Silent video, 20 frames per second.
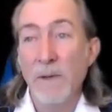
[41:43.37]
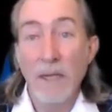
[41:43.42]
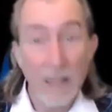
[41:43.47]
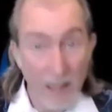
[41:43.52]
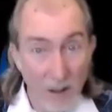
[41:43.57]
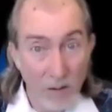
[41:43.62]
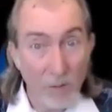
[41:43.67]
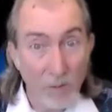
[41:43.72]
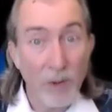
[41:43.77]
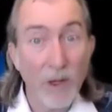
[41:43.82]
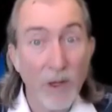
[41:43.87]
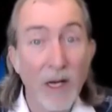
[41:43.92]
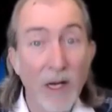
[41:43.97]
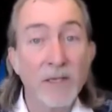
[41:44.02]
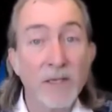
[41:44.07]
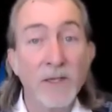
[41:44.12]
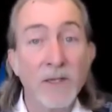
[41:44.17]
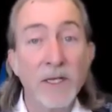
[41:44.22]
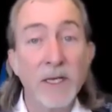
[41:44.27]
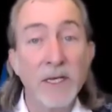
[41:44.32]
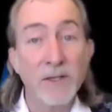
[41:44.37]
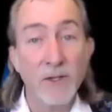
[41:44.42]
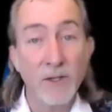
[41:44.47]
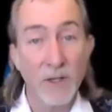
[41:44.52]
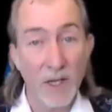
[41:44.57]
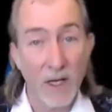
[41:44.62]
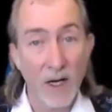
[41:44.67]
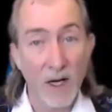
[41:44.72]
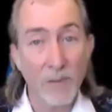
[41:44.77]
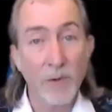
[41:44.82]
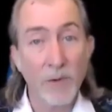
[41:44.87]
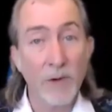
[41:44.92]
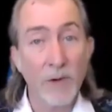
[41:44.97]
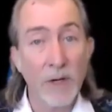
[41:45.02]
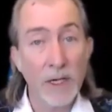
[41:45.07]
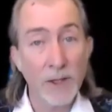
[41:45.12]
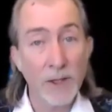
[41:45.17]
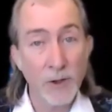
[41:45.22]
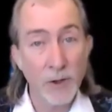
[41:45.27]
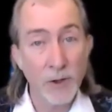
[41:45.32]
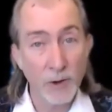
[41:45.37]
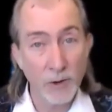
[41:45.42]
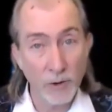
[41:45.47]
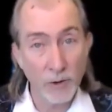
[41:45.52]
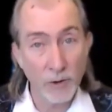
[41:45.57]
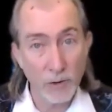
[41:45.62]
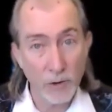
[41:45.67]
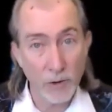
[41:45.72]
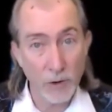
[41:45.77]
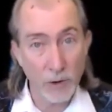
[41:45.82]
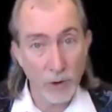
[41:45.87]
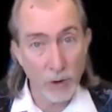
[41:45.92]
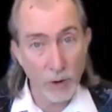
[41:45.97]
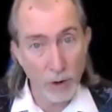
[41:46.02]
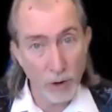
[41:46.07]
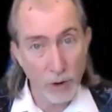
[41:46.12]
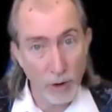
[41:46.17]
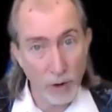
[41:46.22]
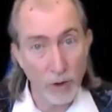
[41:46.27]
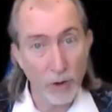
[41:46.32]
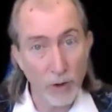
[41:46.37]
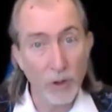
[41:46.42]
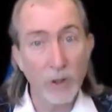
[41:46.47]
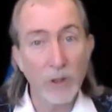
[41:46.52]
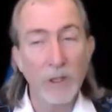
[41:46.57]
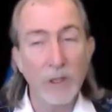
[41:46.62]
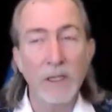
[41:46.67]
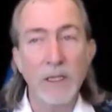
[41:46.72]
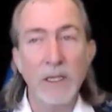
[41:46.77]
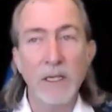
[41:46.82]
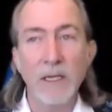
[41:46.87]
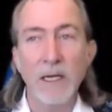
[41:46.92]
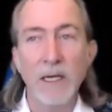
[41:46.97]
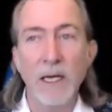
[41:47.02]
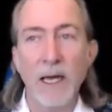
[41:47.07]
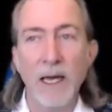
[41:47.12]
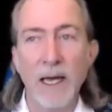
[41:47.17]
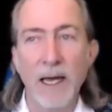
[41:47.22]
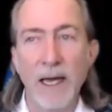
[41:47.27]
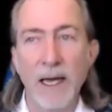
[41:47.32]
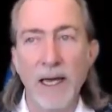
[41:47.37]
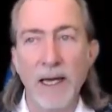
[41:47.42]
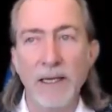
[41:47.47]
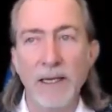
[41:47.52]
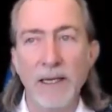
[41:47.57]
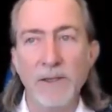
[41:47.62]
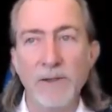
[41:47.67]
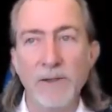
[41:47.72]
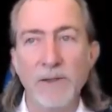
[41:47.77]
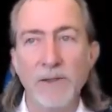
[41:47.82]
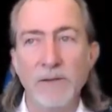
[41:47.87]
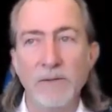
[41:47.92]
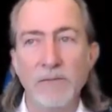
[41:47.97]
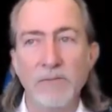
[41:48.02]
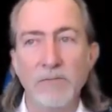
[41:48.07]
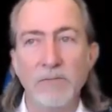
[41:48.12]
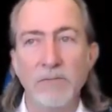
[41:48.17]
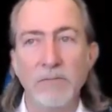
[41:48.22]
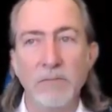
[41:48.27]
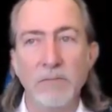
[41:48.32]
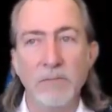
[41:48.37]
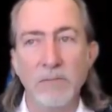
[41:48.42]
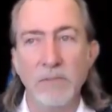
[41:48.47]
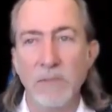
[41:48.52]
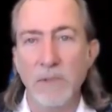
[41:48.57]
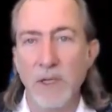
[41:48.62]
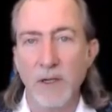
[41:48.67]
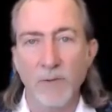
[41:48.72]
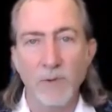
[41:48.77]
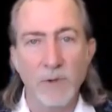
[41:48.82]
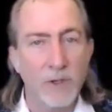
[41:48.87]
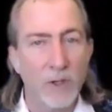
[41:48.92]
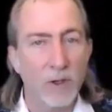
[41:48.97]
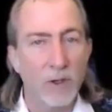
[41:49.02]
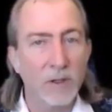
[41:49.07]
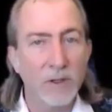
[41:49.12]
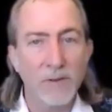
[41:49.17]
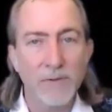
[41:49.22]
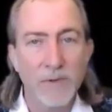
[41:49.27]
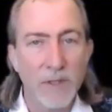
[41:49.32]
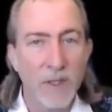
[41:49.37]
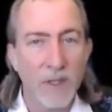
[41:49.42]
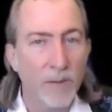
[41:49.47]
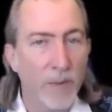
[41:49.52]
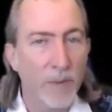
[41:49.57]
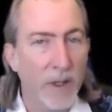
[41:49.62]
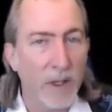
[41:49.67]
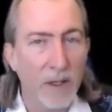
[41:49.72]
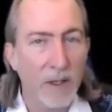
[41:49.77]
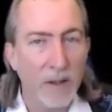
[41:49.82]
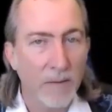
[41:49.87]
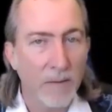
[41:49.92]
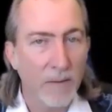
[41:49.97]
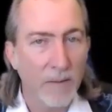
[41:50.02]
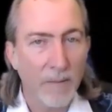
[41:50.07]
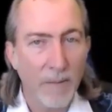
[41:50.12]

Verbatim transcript: in process and operational currently as a result of something?